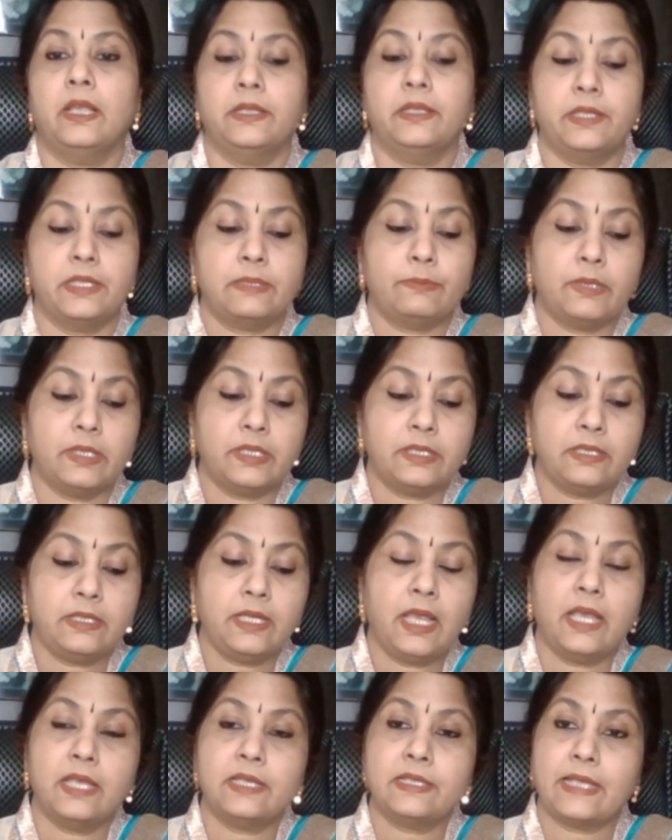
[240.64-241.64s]
and this person
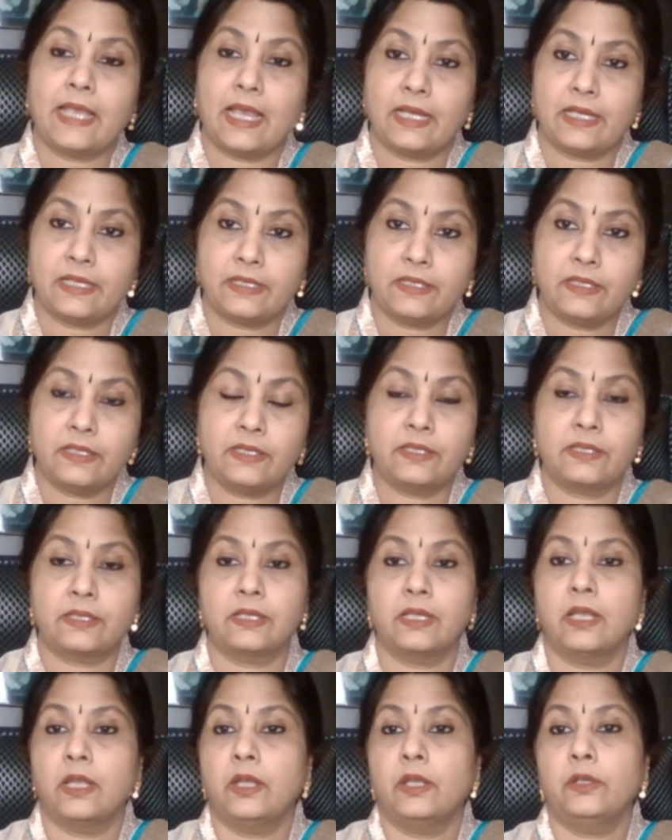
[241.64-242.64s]
has
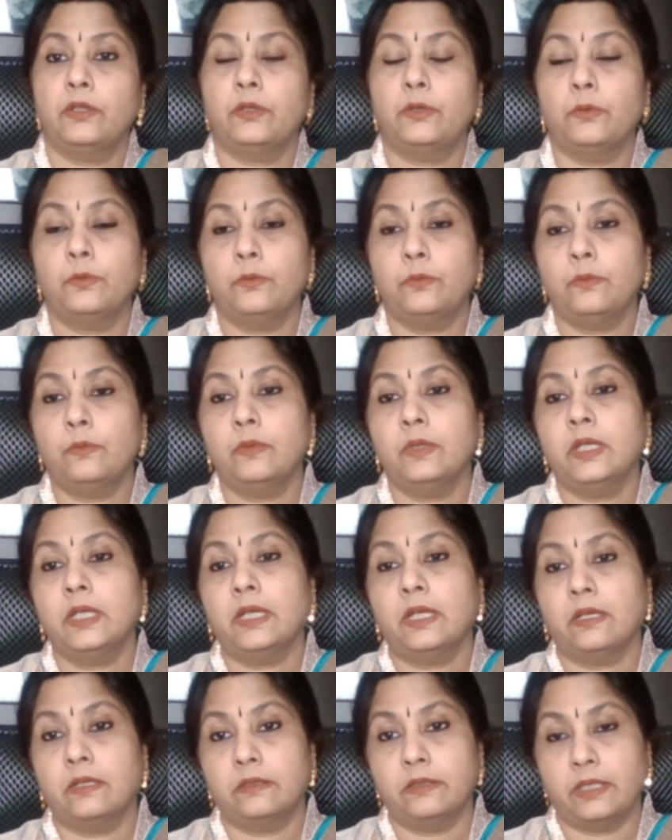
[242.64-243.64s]
access to
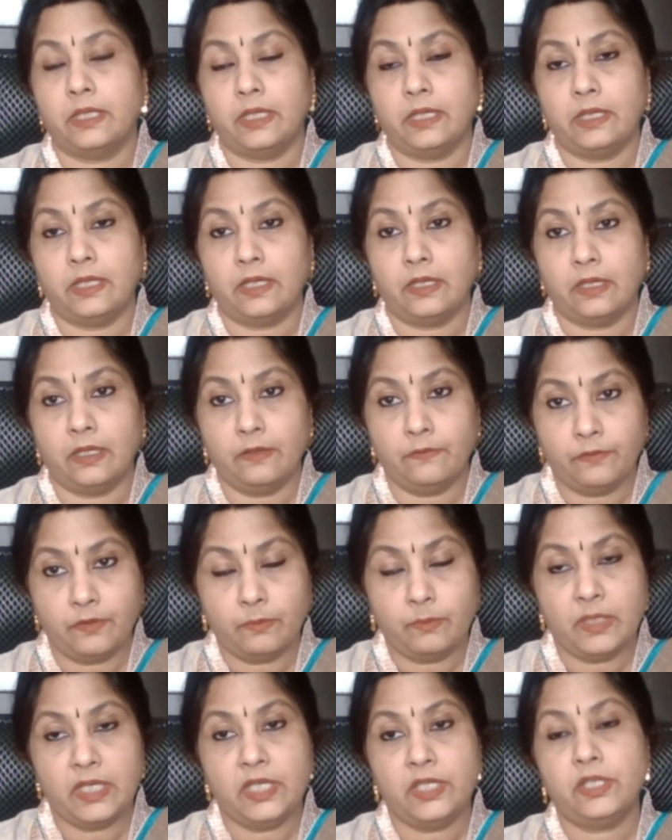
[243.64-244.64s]
the
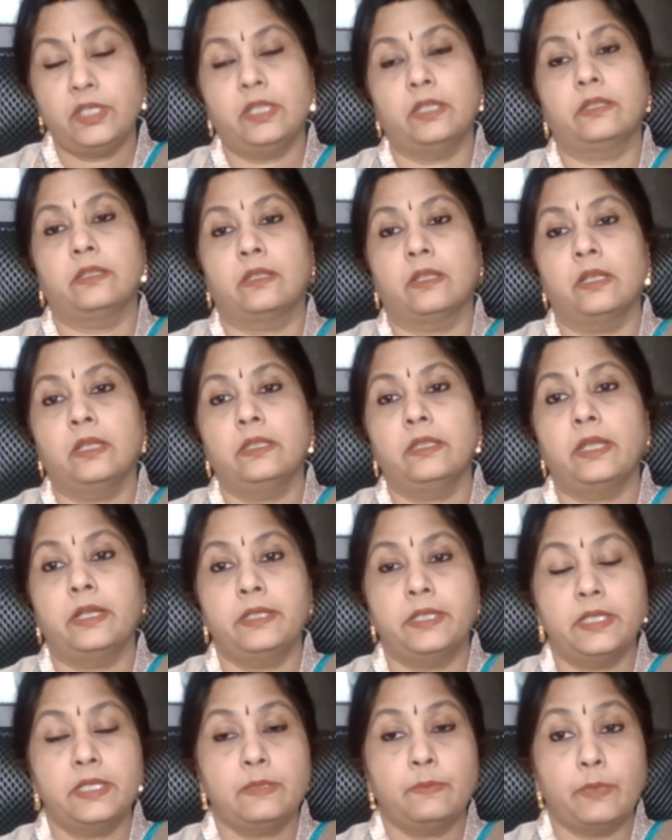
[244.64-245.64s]
information
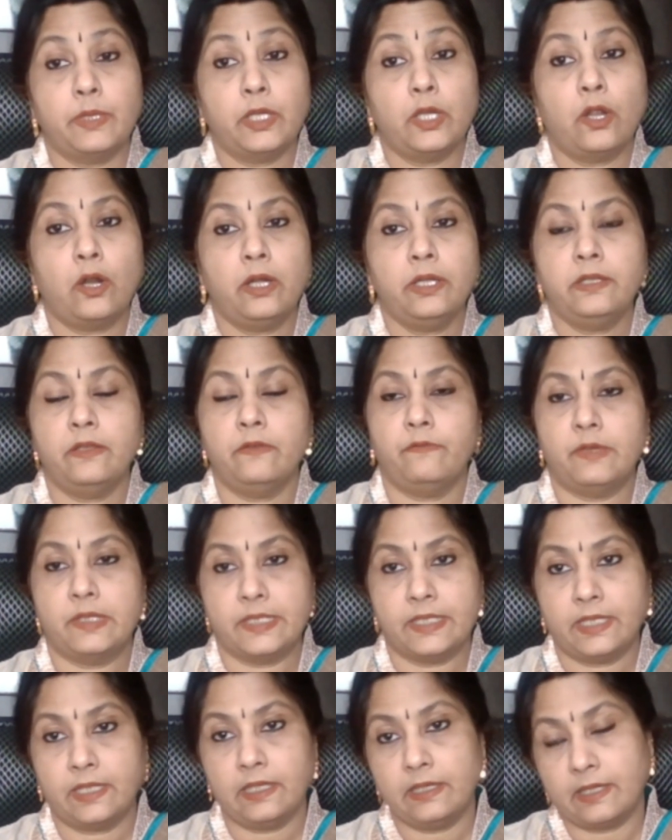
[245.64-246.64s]
that is beyond the
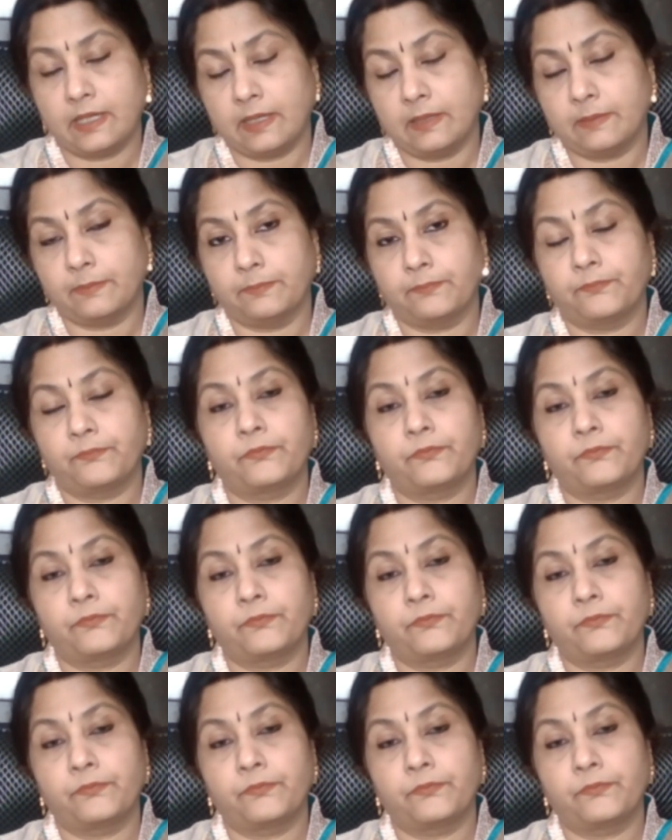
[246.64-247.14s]
physical realm.